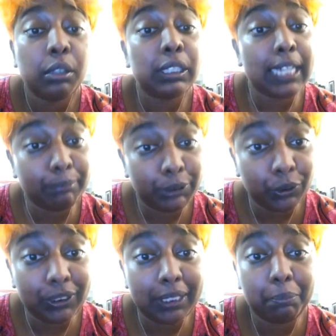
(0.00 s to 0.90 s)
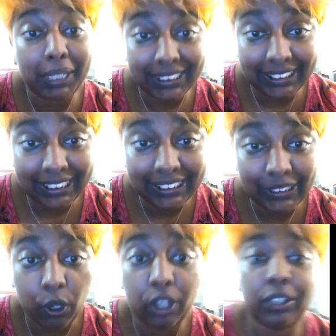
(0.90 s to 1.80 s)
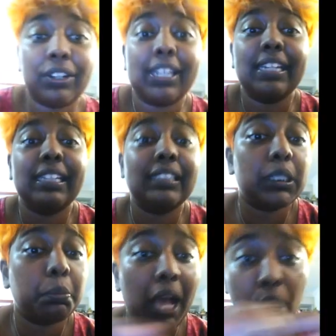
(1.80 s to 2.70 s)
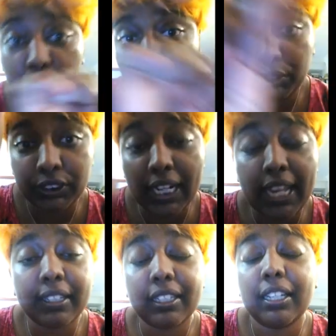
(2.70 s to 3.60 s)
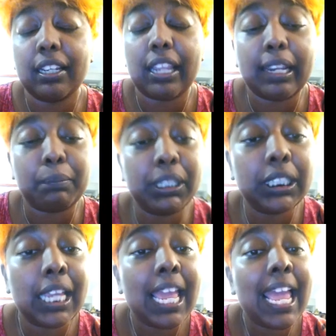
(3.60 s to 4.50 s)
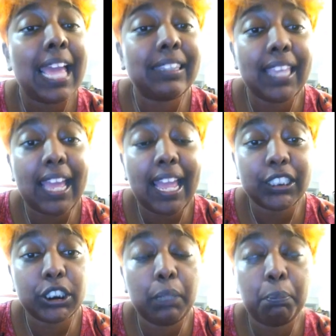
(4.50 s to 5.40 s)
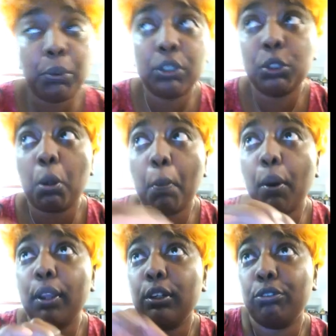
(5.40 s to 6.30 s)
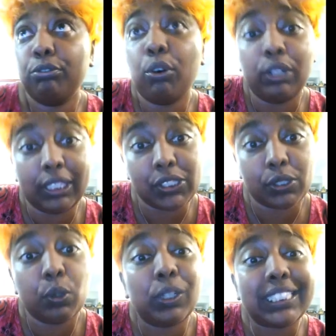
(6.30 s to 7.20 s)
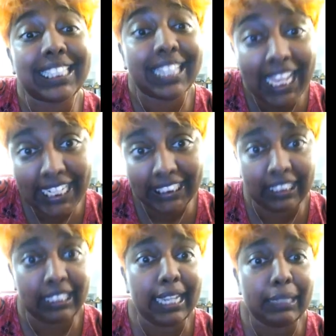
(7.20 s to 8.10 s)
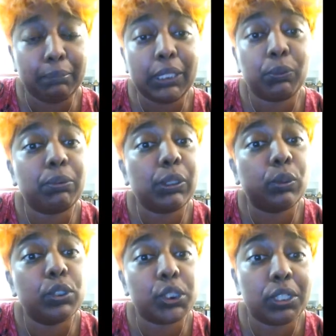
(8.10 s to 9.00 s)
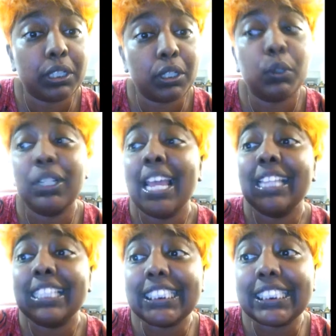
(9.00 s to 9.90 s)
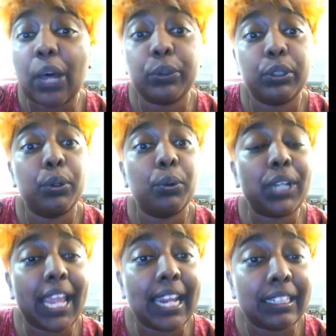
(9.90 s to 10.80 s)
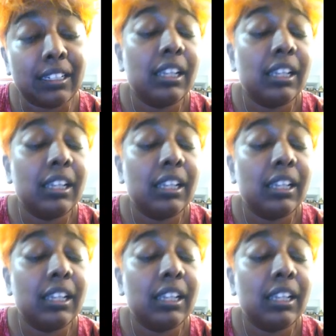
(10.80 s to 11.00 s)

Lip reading: Neptune in Pisces, all creating this powerful triangular alignment. And they are actually put to a point of focus, known as a kite alignment, when we also include the South Node and